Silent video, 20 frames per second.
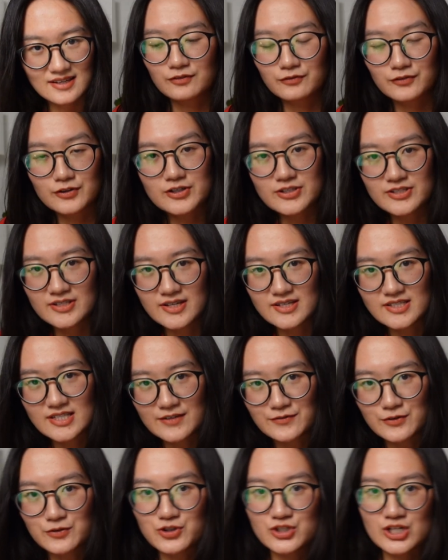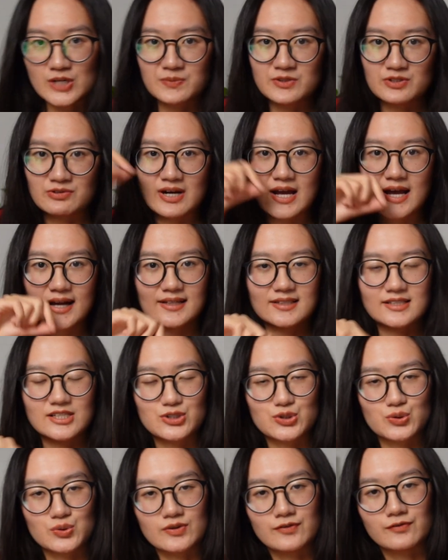versus if you jump directly
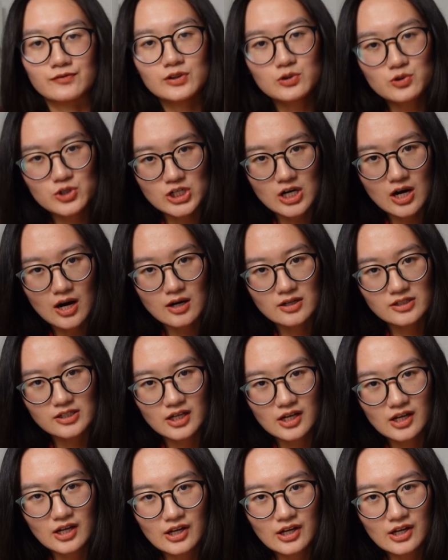to a flowchart,